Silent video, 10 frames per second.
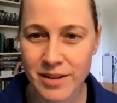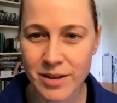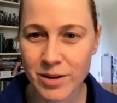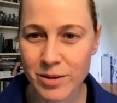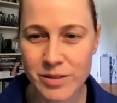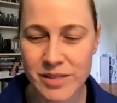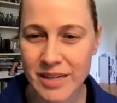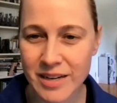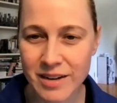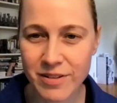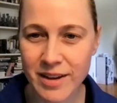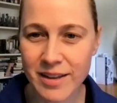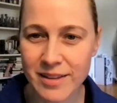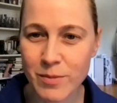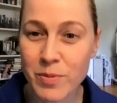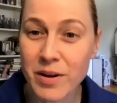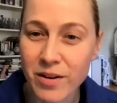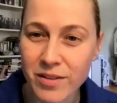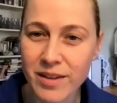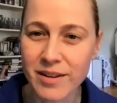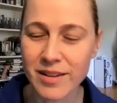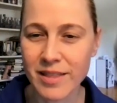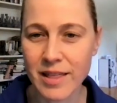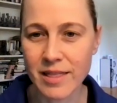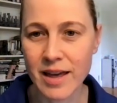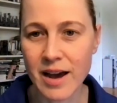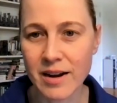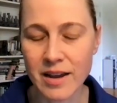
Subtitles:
you know, significantly bigger than that.